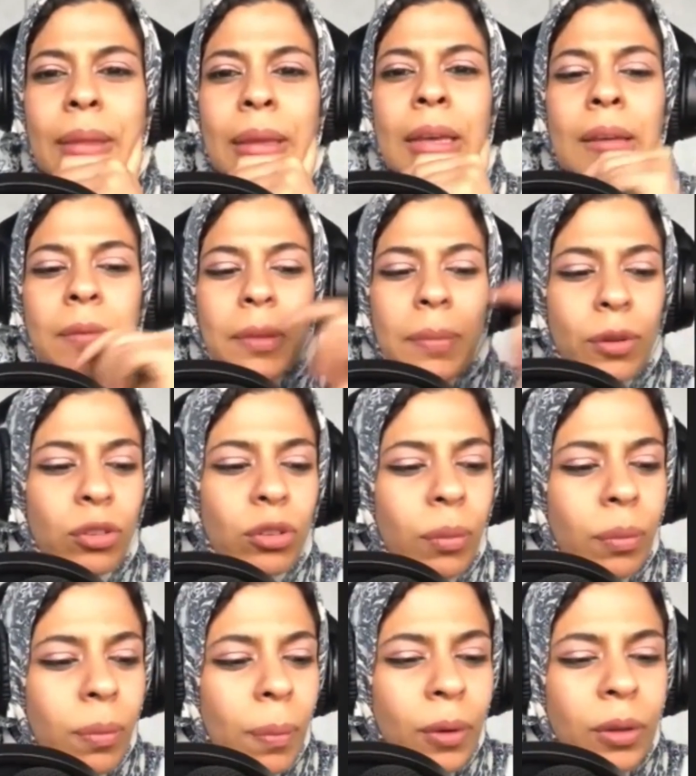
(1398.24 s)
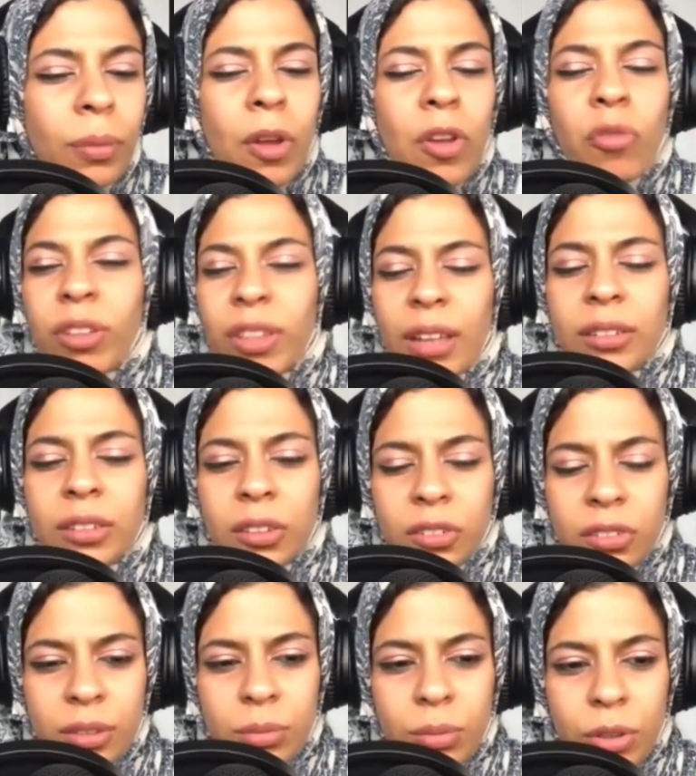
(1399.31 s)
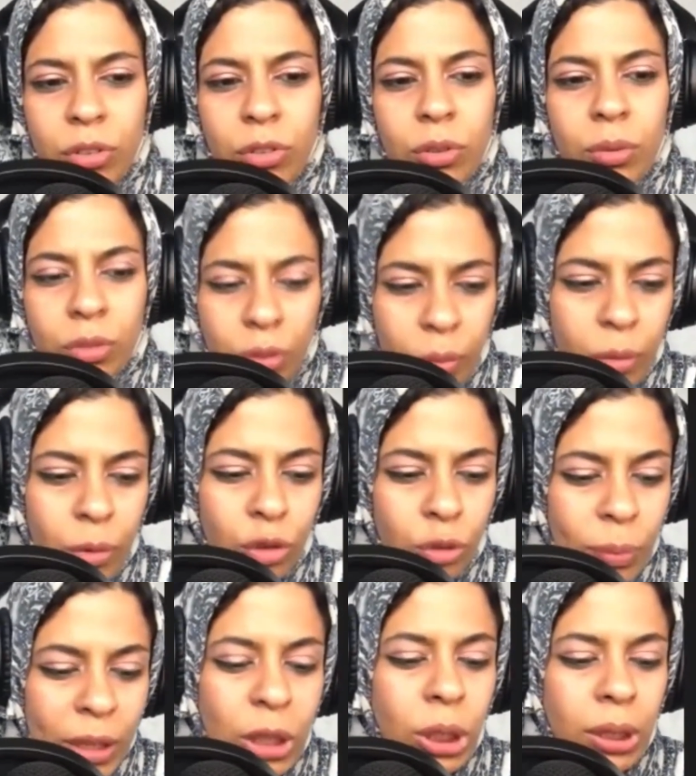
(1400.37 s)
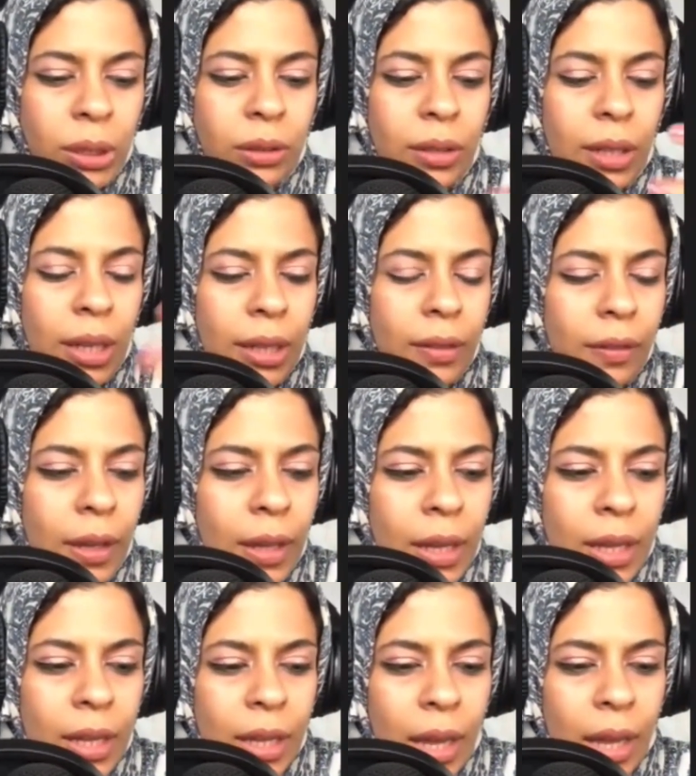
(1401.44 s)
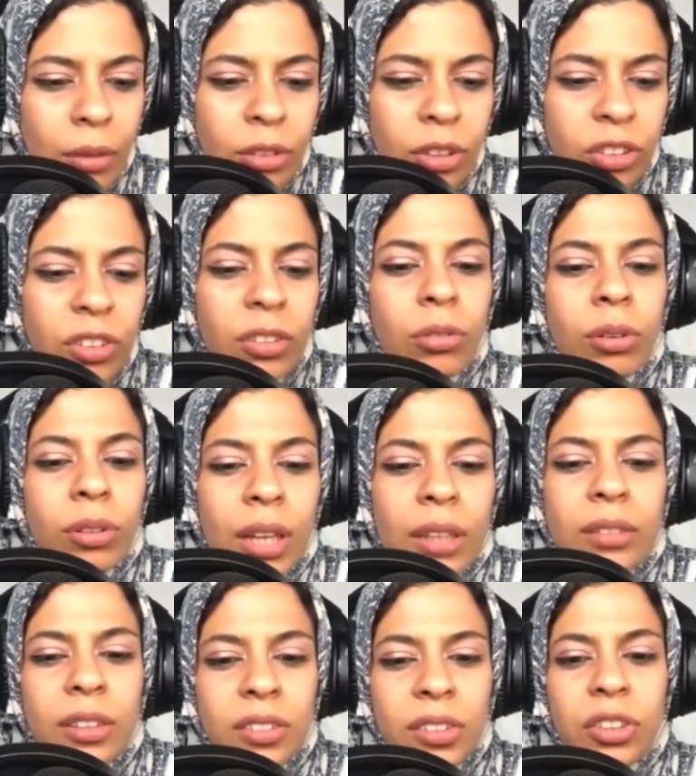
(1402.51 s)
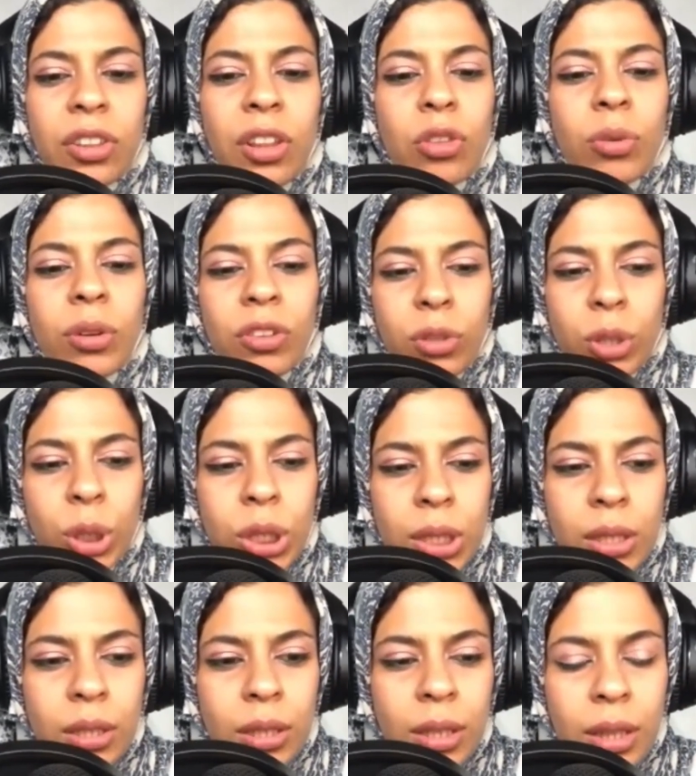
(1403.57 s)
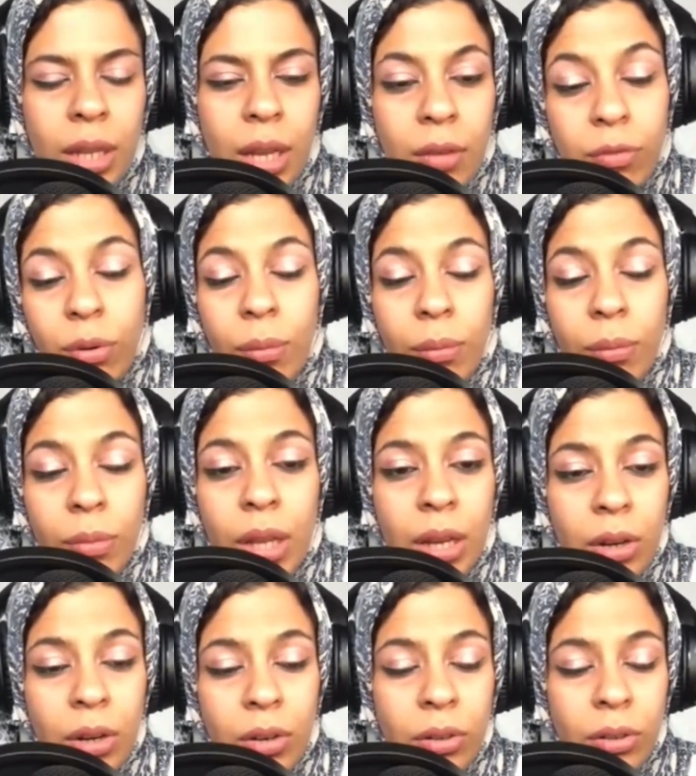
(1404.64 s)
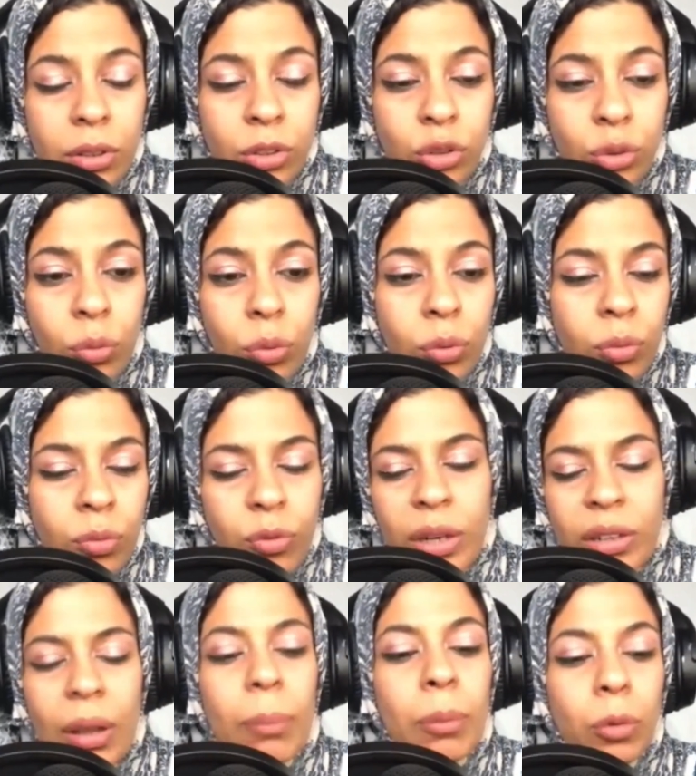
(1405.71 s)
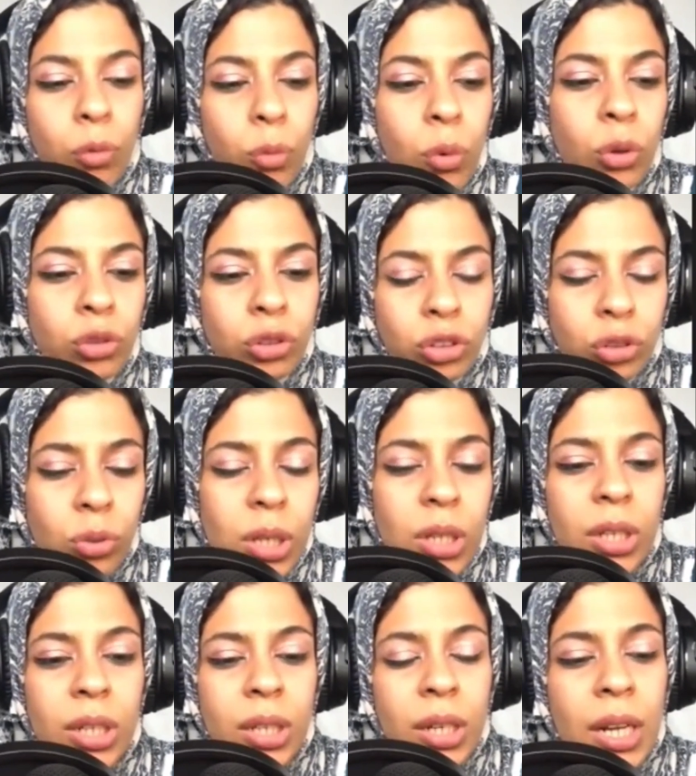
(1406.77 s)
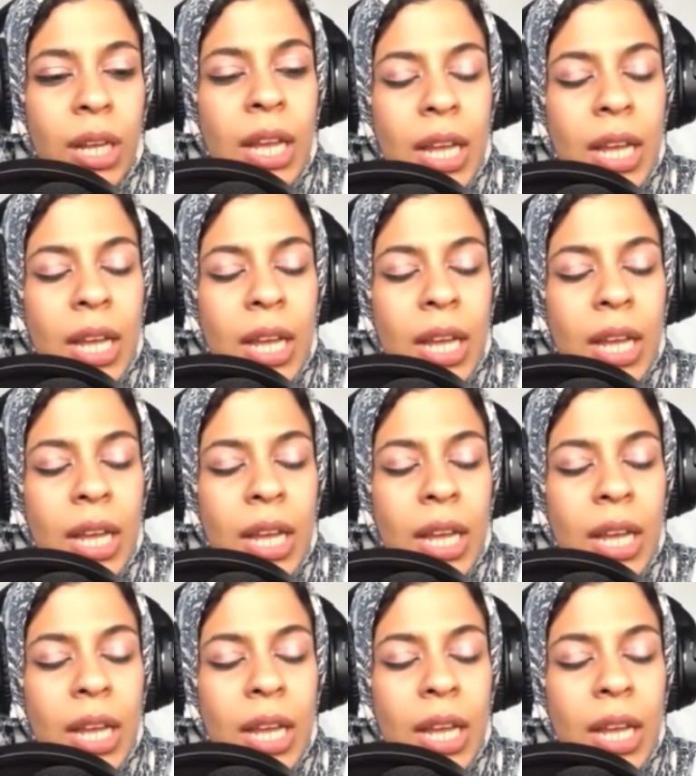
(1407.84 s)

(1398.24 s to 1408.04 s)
Maybe also point about redundancy, because was mentioned, and how do you see the redundancy here, the transition from the air to, for example, water to air,